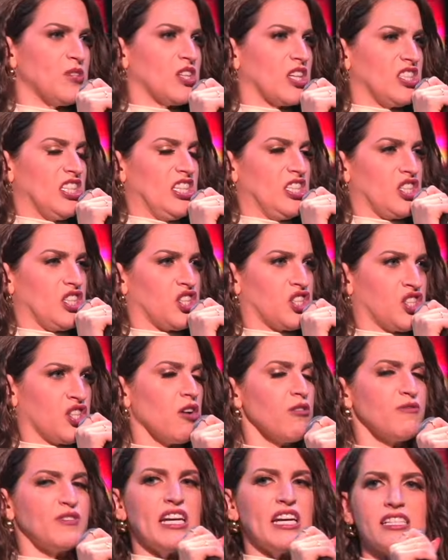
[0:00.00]
because he
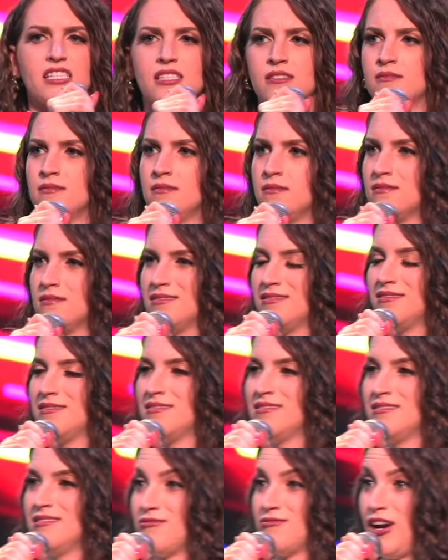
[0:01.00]
deserves it,
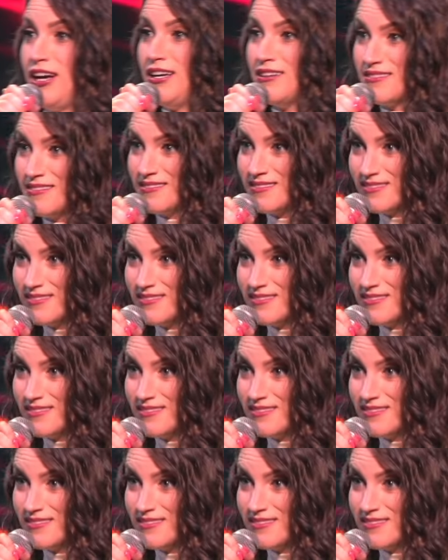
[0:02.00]
right?